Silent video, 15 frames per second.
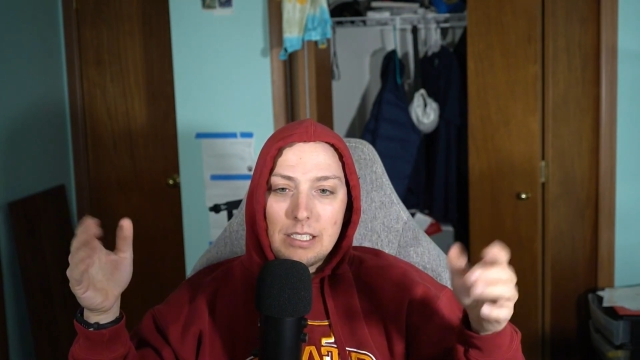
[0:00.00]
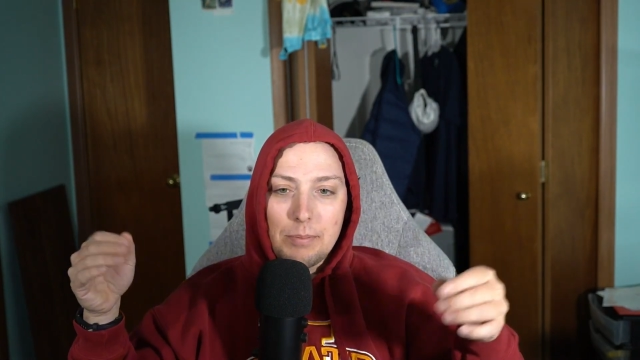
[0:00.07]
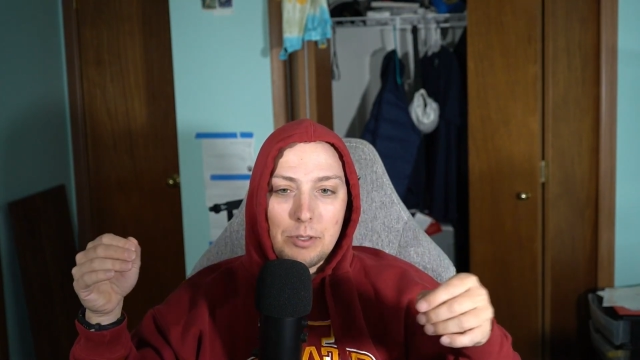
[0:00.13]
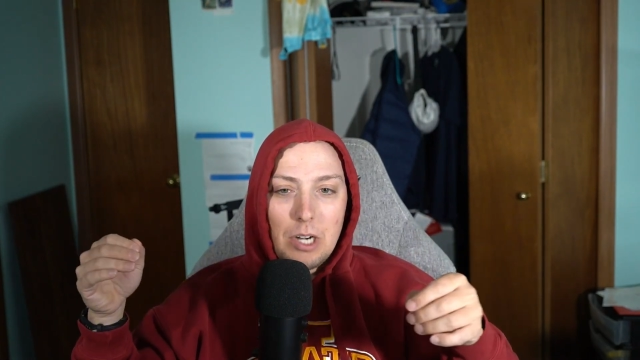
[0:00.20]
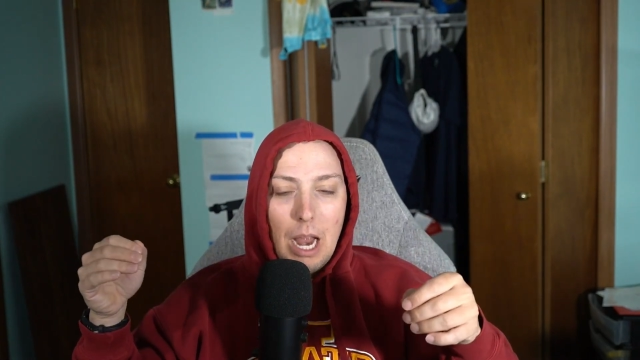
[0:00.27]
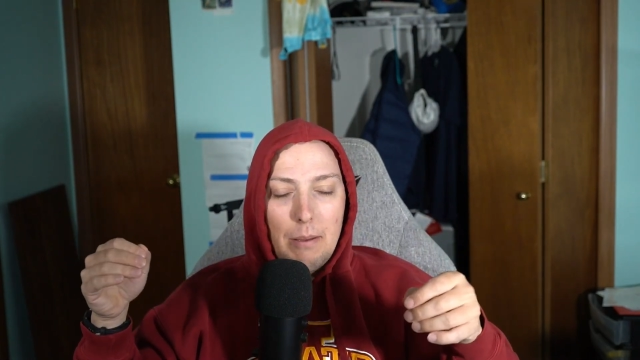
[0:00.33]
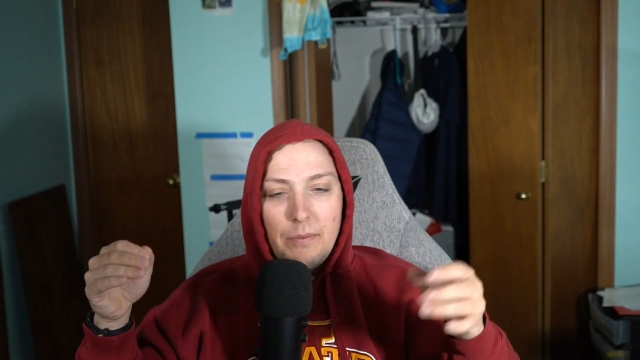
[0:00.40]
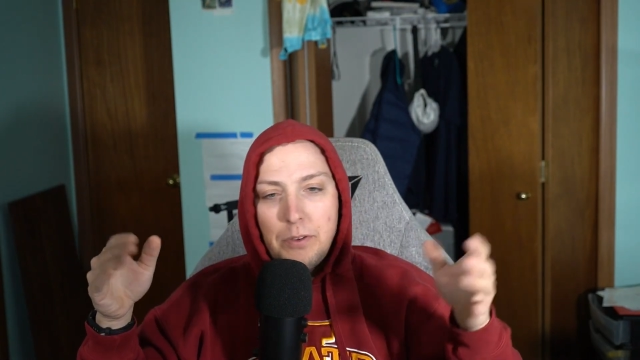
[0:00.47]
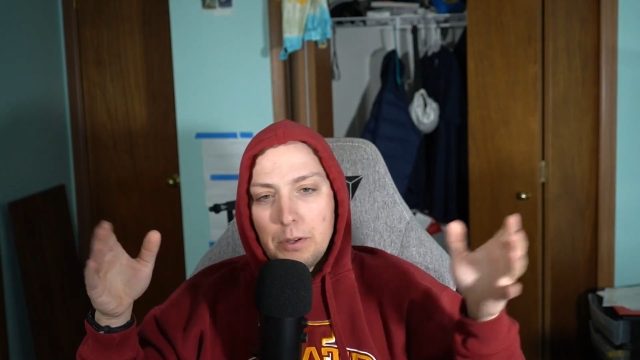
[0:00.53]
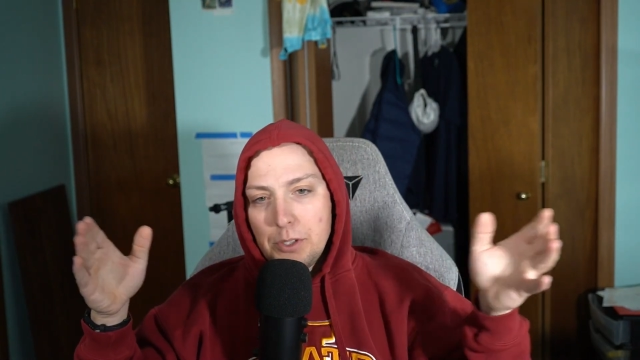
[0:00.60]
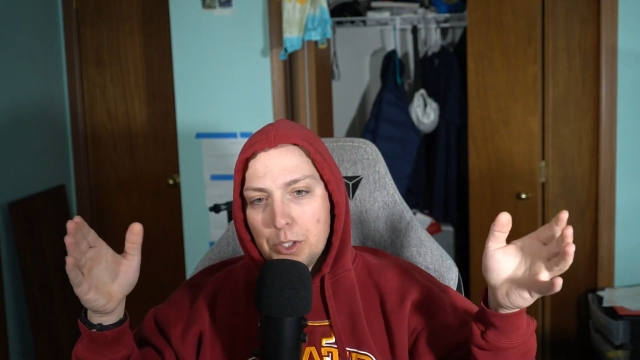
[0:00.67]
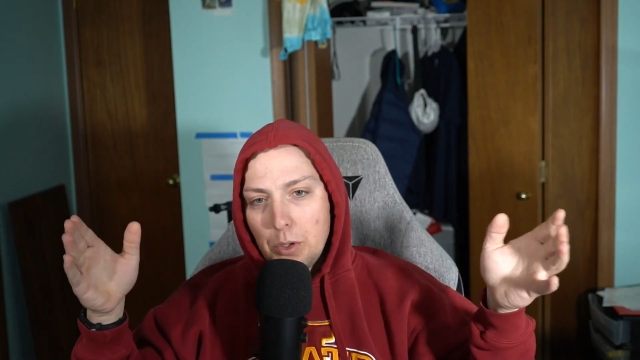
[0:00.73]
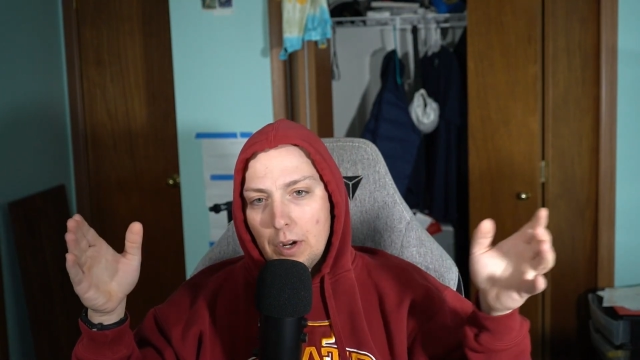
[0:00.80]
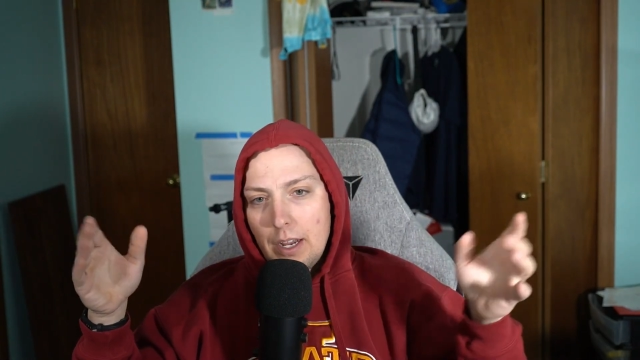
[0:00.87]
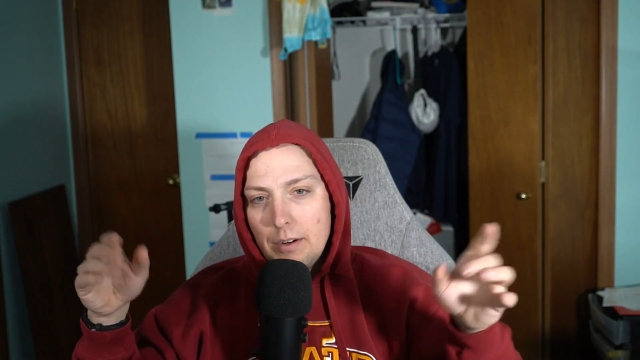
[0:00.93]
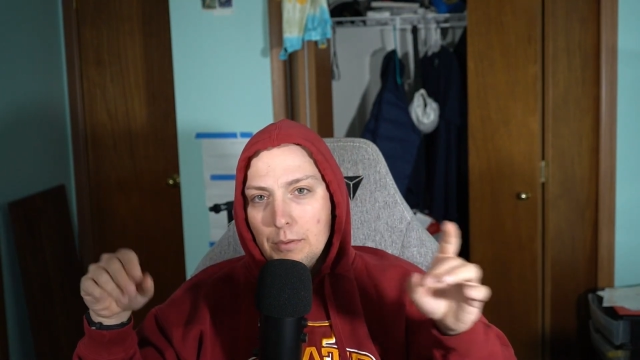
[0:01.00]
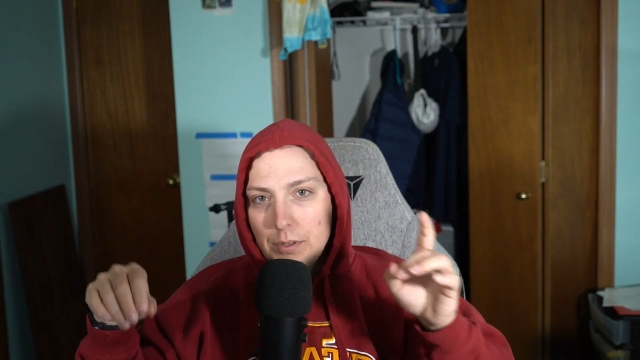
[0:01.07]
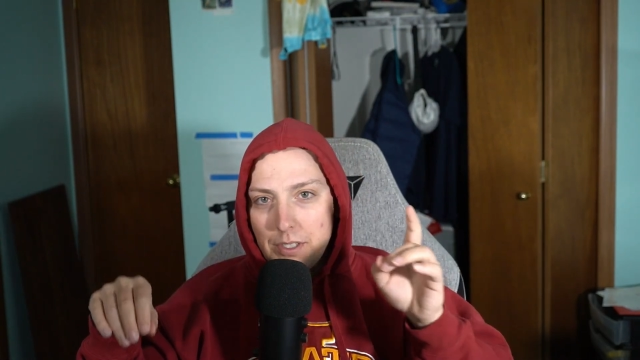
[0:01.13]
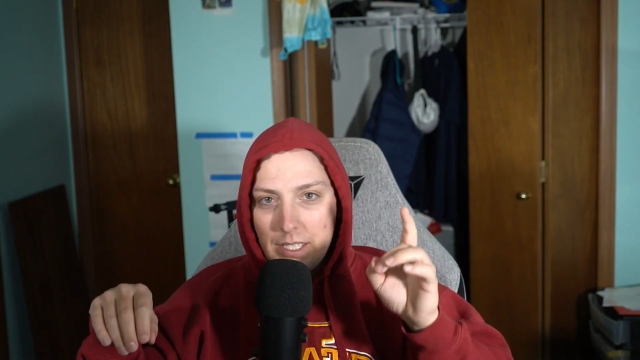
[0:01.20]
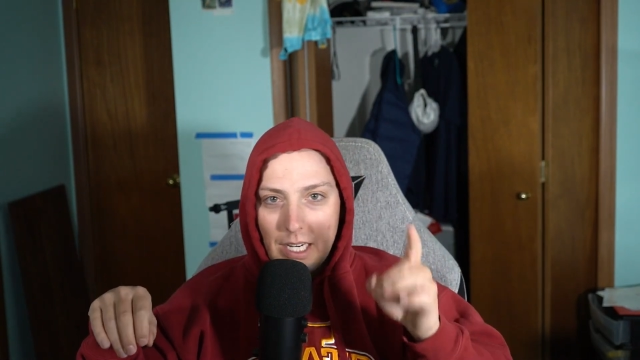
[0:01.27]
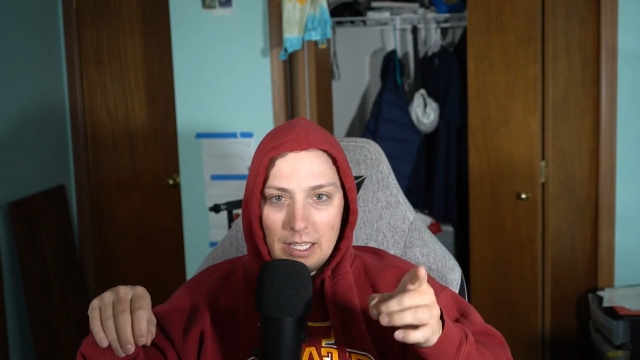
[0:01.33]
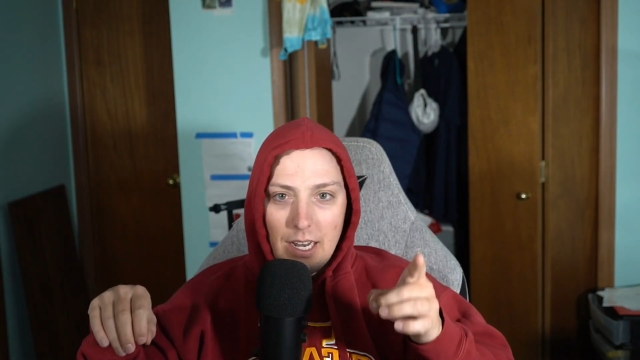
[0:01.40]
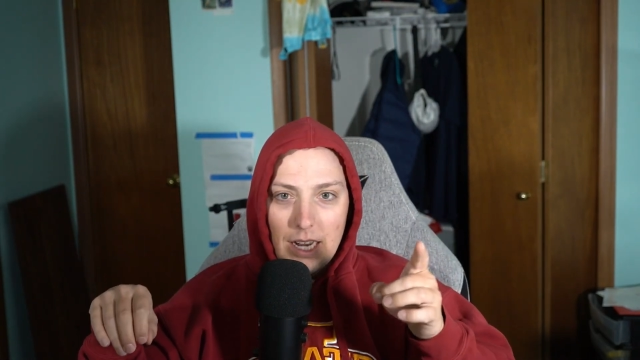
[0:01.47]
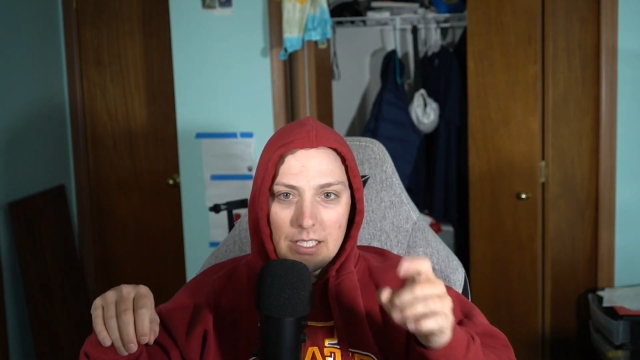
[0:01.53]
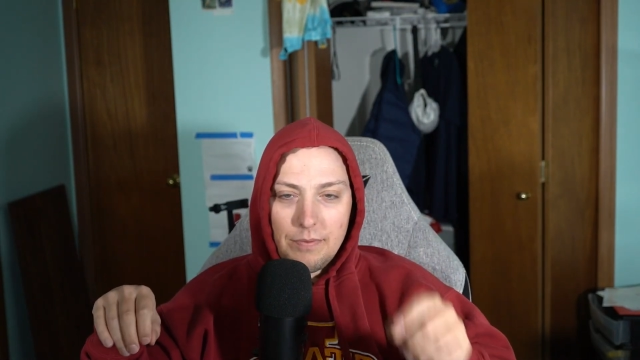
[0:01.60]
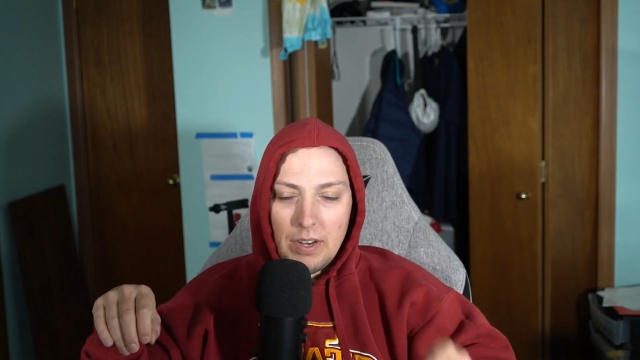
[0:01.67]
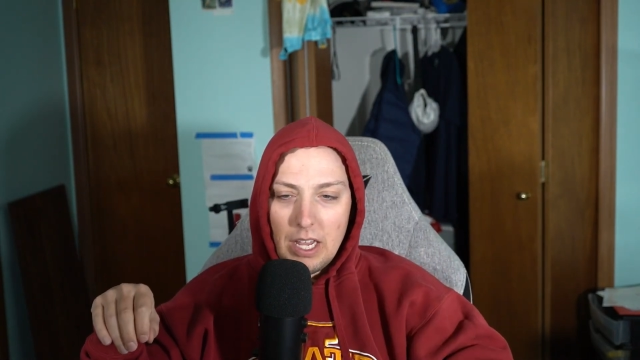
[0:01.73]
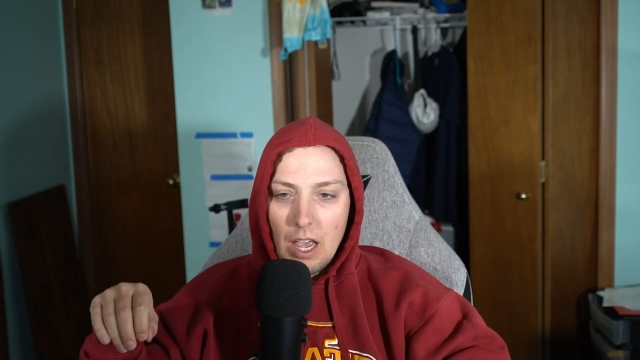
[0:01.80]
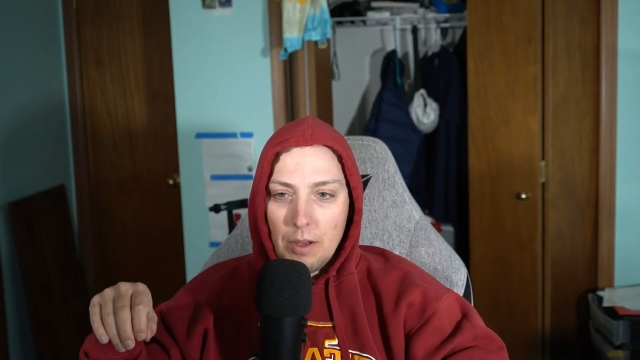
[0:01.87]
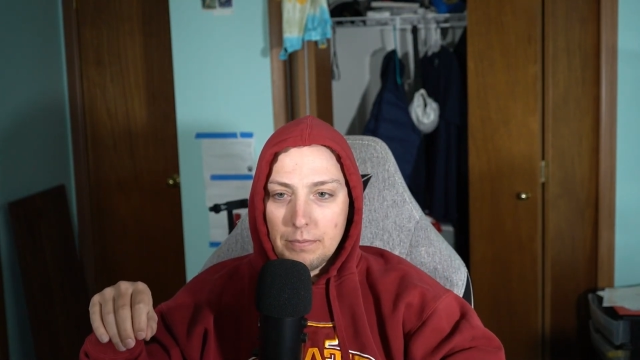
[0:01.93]
subscribe if you enjoyed. We'll see you in the next
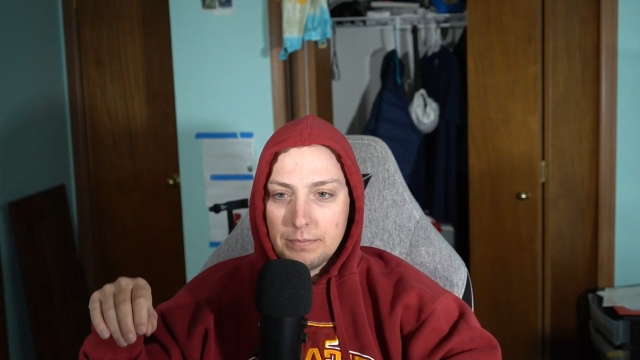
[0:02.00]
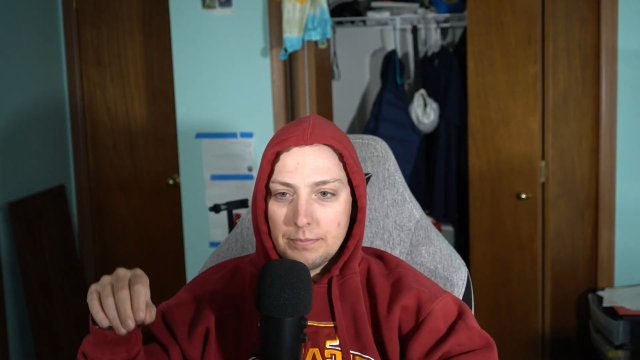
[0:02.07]
video.